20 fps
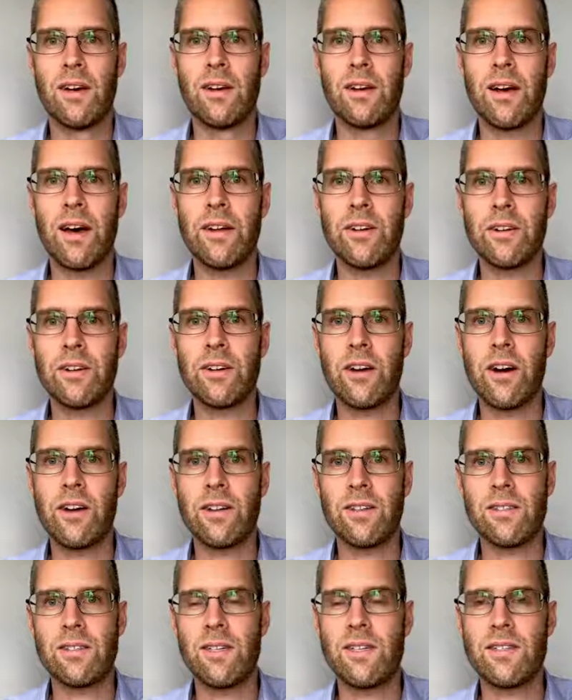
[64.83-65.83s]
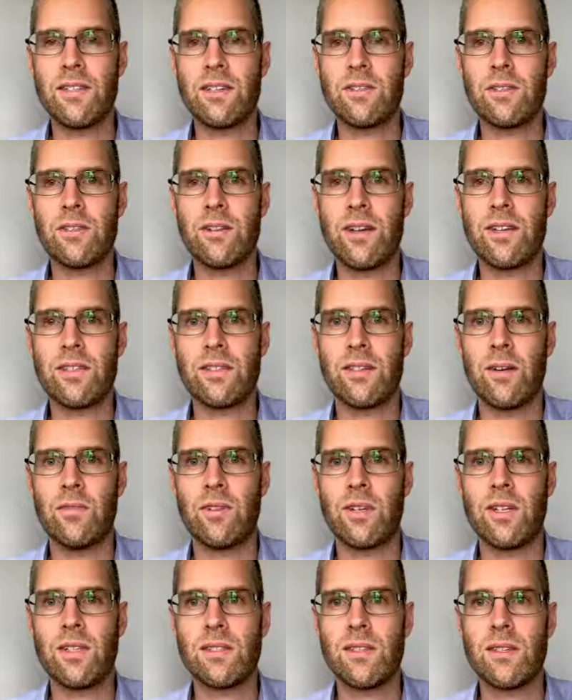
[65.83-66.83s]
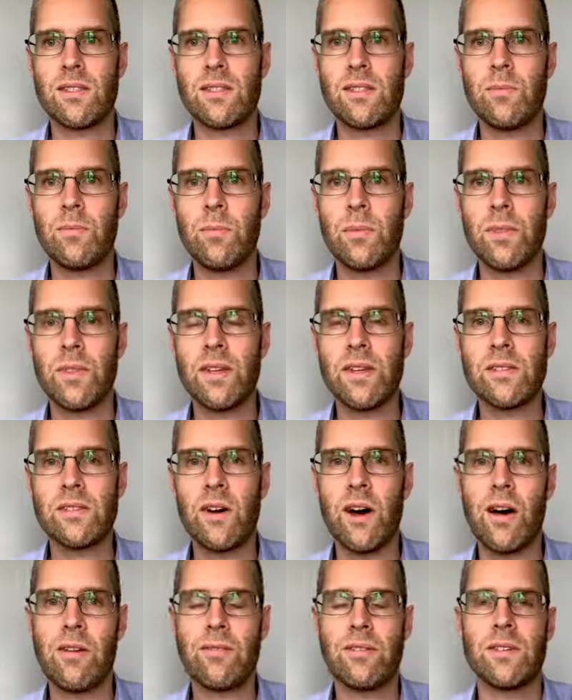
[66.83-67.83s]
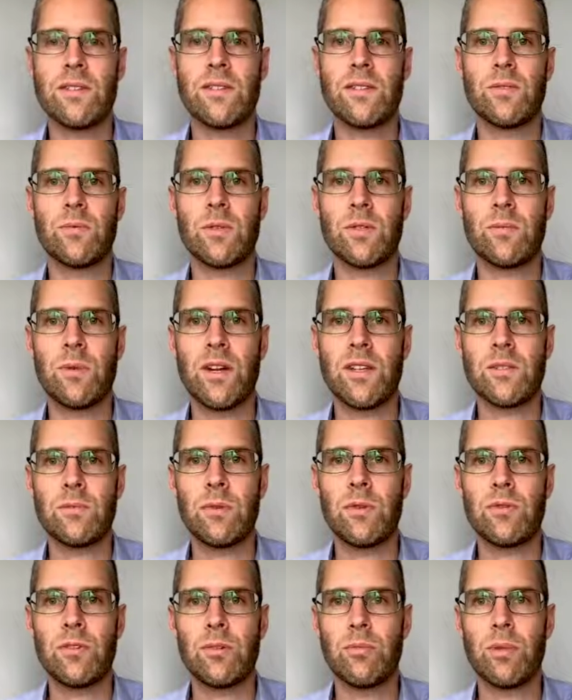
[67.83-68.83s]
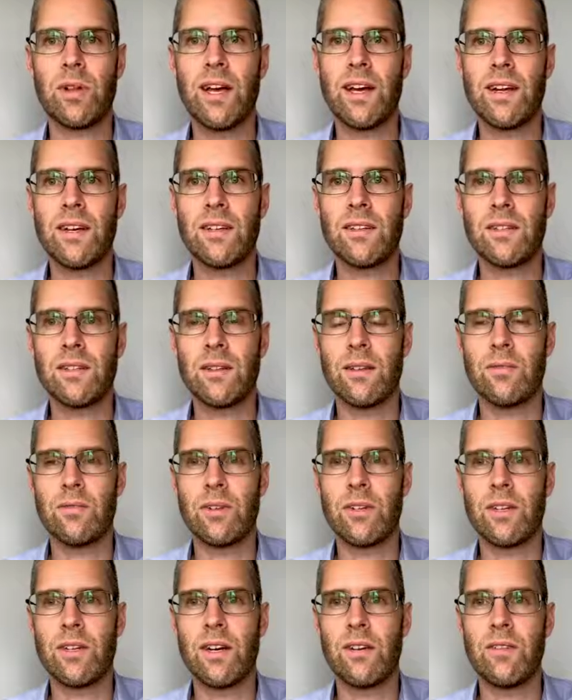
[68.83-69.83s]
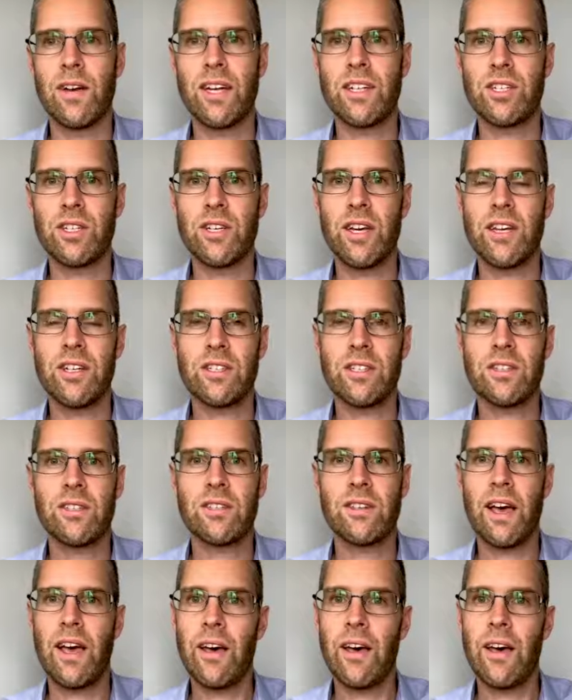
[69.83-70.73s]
Under Ghana's decentralized governance system, this office is responsible for planning and delivery of education,